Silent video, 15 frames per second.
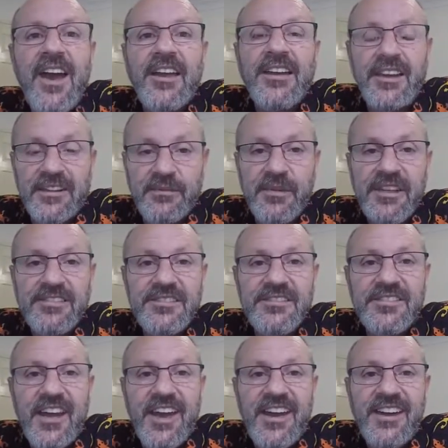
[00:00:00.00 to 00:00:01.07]
and get the
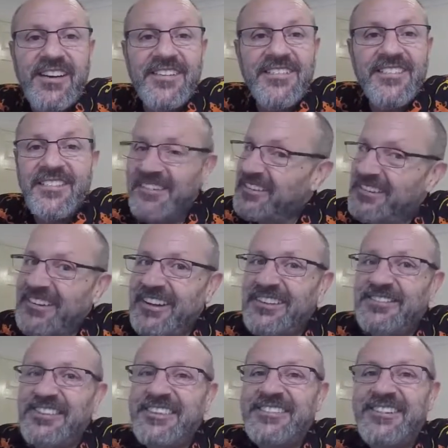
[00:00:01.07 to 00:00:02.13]
message out.
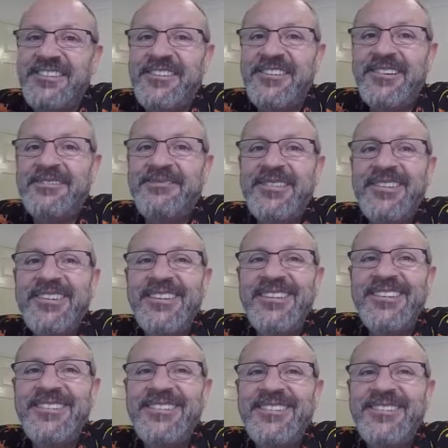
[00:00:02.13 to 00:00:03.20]
Thanks for your
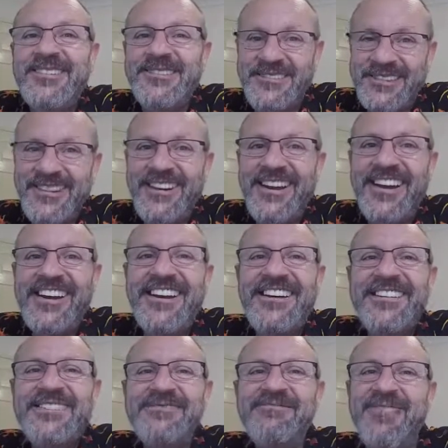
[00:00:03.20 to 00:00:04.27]
time. Talk to you later.
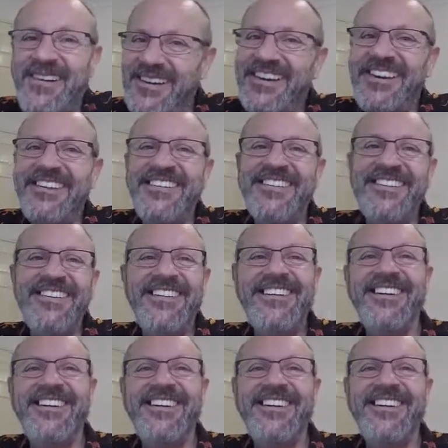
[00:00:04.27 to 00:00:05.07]
Bye now.